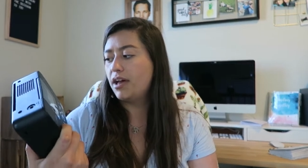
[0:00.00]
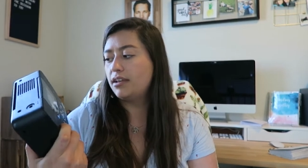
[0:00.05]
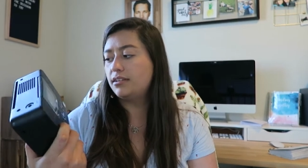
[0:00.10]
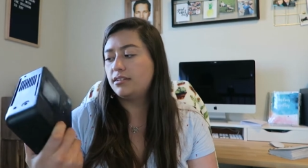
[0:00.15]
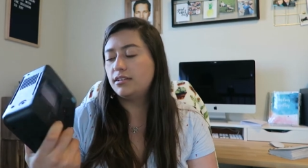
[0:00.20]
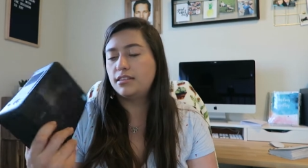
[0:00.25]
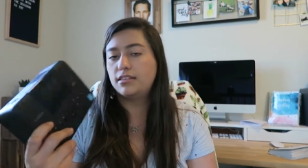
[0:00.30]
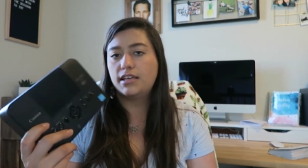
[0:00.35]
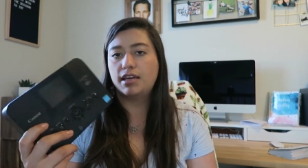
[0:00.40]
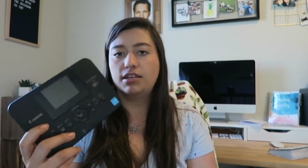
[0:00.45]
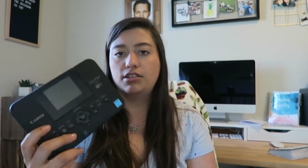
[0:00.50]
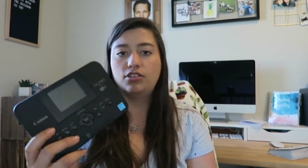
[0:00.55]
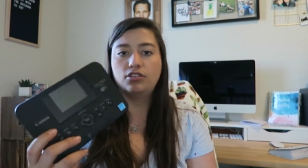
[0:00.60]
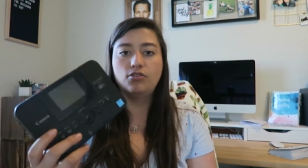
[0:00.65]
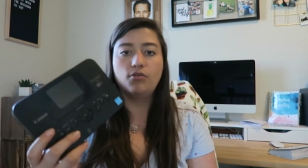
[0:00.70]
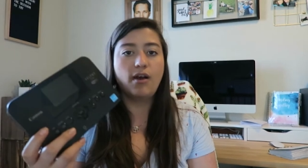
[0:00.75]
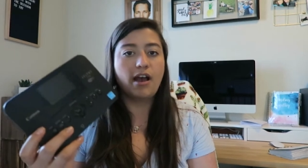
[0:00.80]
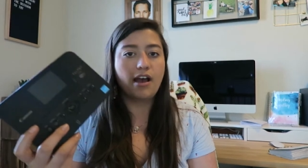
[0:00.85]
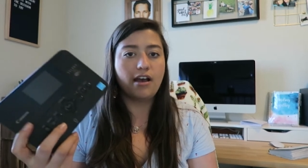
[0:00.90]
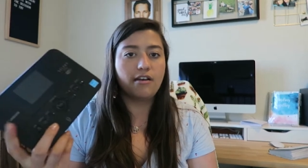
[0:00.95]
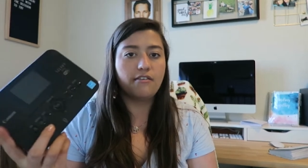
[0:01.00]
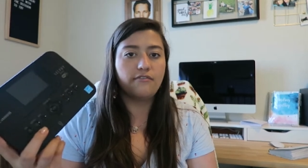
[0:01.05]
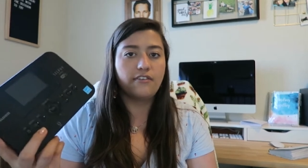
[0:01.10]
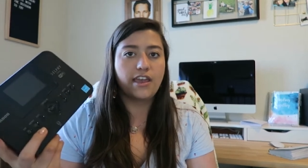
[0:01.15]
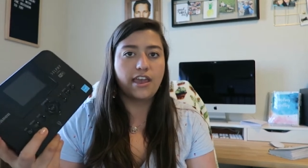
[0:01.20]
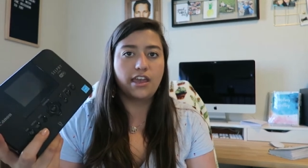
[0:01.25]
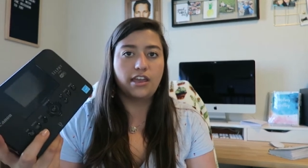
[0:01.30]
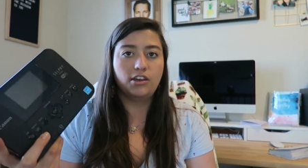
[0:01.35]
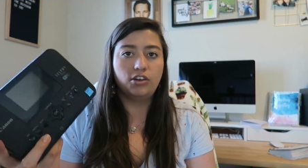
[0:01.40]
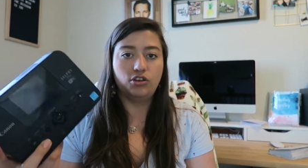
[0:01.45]
but they do have
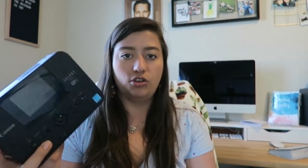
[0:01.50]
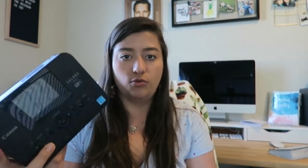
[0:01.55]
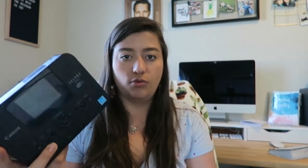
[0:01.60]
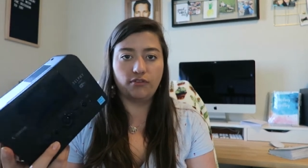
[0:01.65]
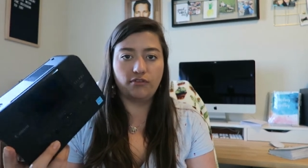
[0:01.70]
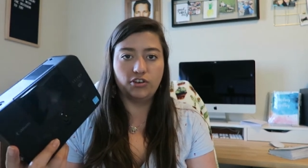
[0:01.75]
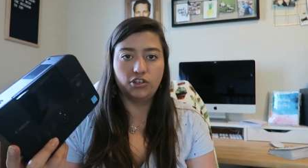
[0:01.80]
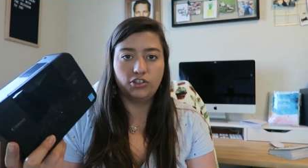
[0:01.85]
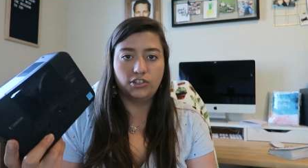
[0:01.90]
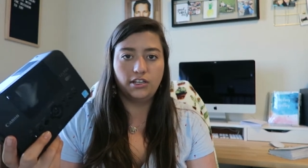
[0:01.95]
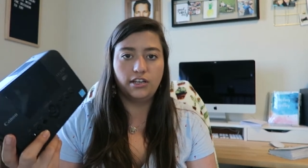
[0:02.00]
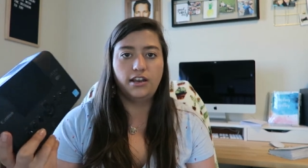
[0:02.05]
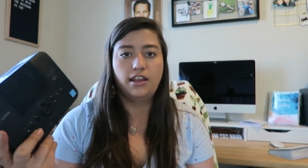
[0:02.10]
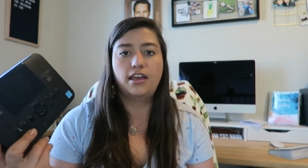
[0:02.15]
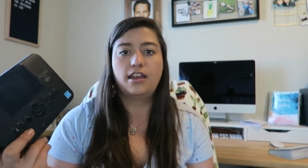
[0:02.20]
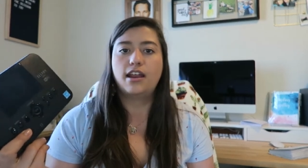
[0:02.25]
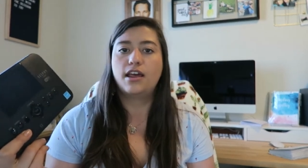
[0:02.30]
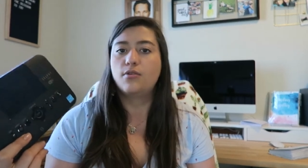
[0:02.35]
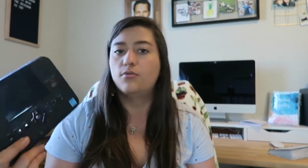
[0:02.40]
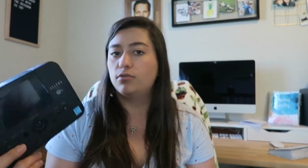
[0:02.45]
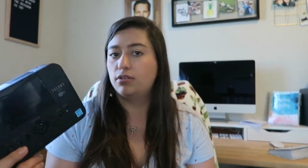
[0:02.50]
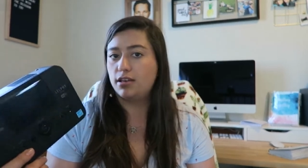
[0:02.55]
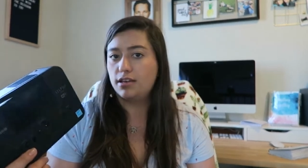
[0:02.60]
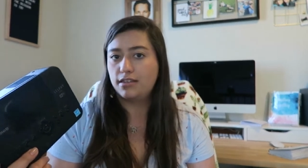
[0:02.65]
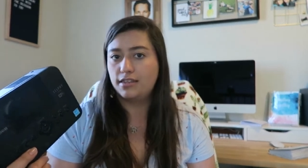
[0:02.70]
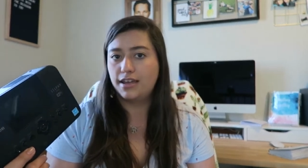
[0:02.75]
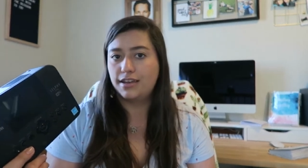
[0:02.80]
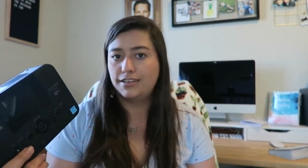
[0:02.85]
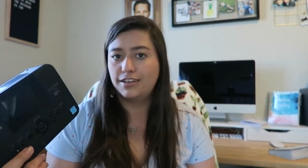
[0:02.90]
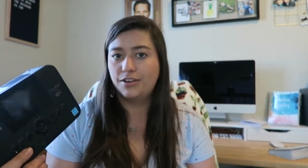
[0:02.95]
a newer version and I will
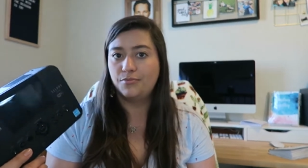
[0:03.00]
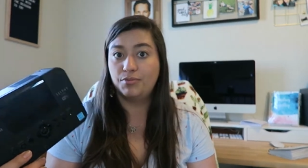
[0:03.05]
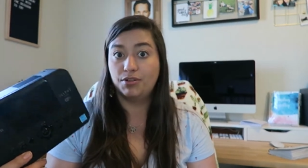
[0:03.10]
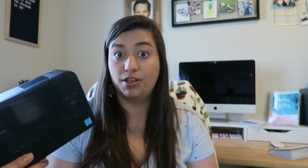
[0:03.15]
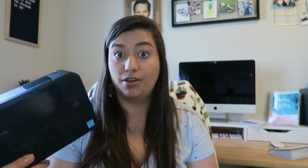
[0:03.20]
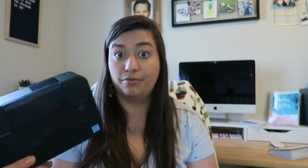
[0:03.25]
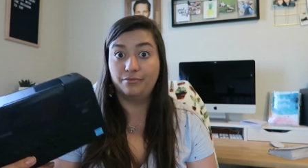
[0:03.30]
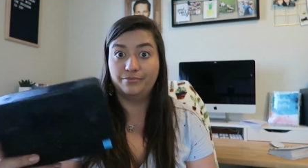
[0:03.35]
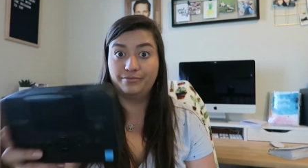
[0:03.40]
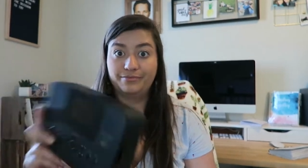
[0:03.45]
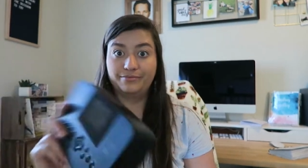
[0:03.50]
link that down below.